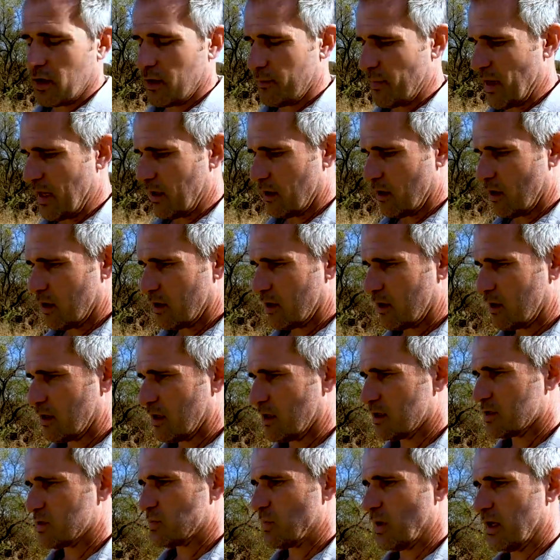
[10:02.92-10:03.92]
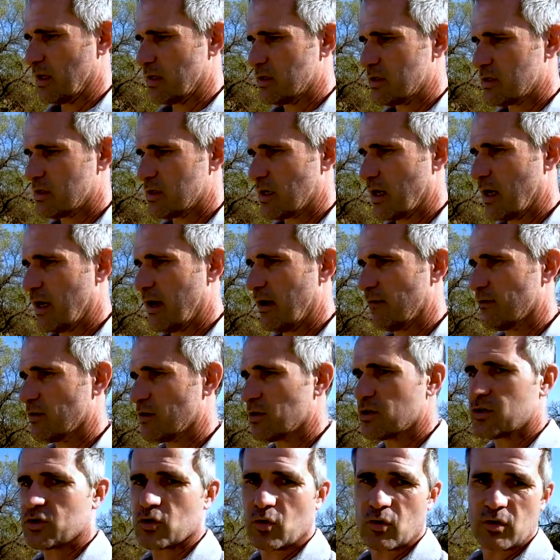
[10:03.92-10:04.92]
about a lot of things, but I
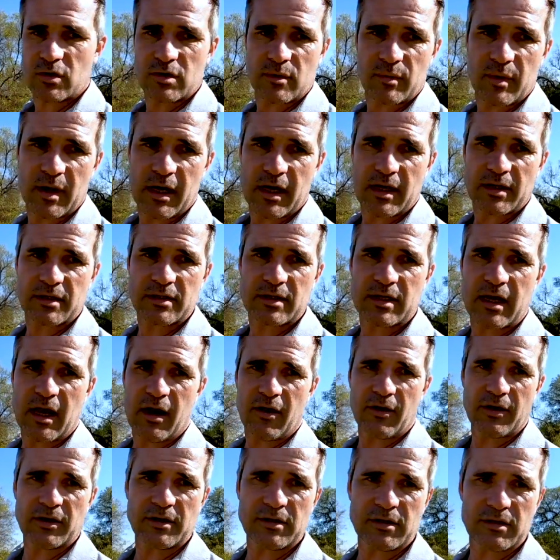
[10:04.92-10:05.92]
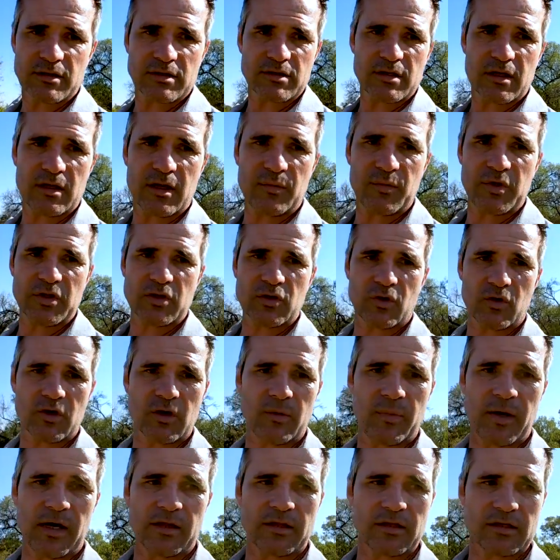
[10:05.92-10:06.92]
haven't talked about characters. So let me
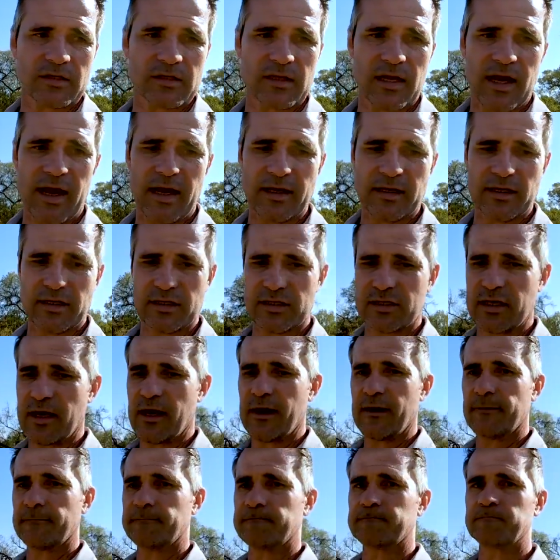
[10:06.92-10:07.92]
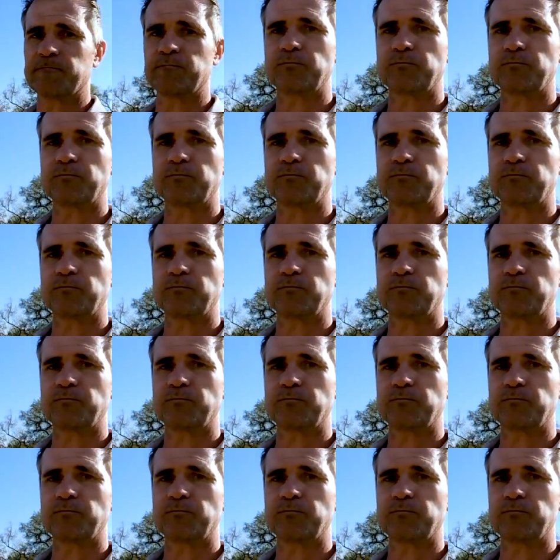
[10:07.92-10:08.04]
talk about this lioness here.